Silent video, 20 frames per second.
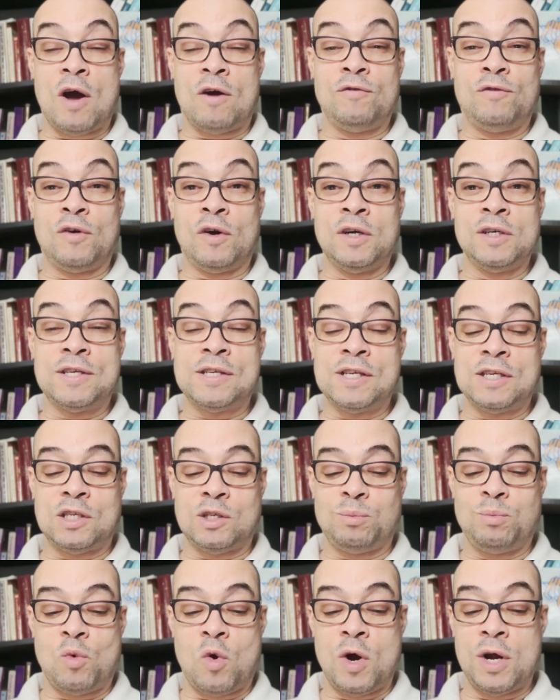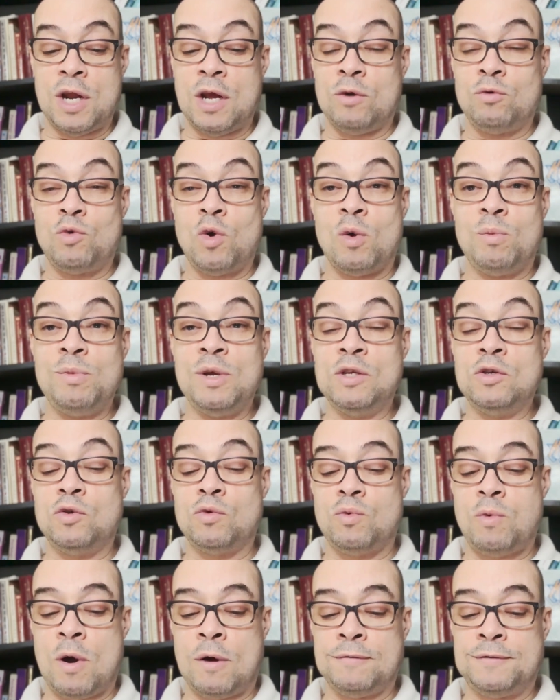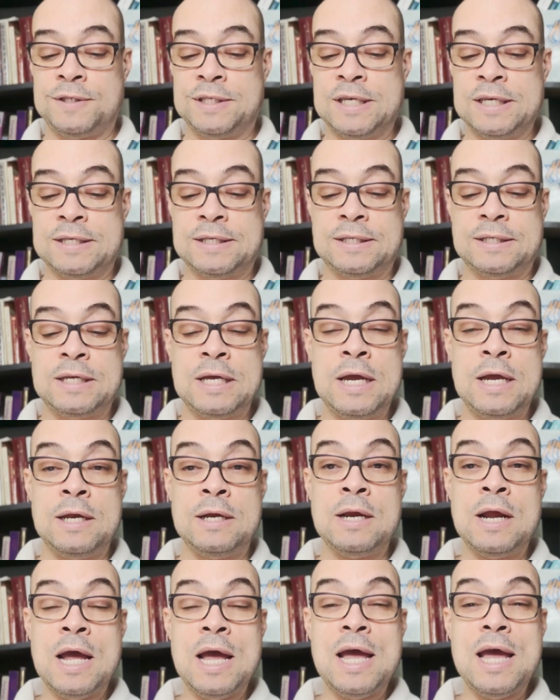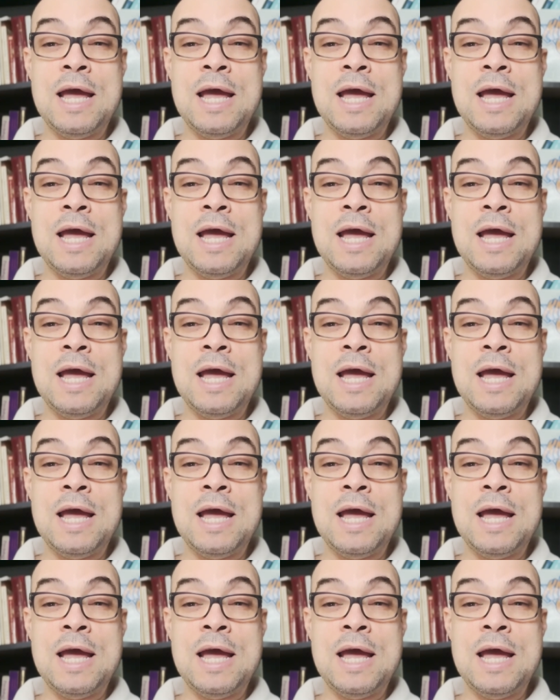our verse this morning, Romans 12, 16,